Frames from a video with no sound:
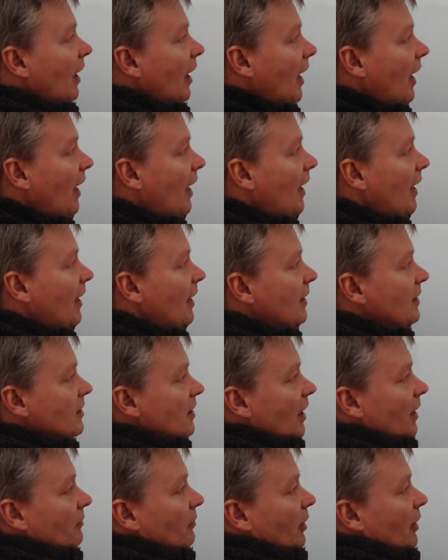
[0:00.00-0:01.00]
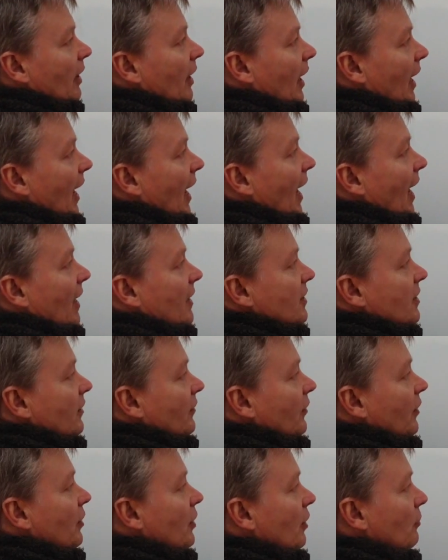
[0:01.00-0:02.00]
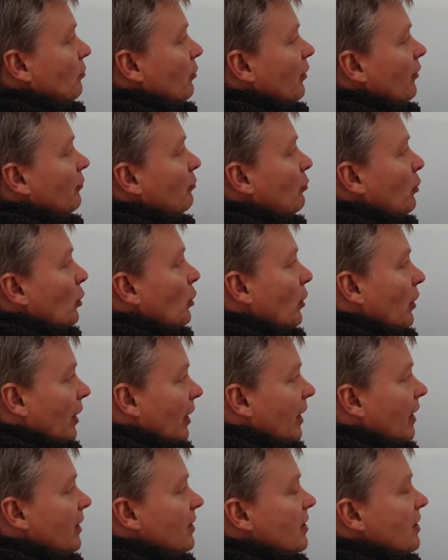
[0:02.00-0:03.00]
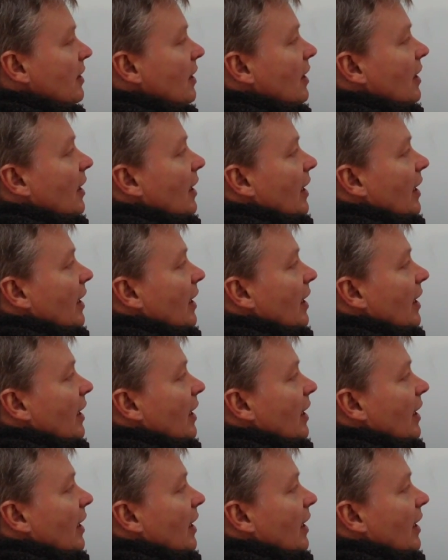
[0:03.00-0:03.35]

and I'm going to add the number of boys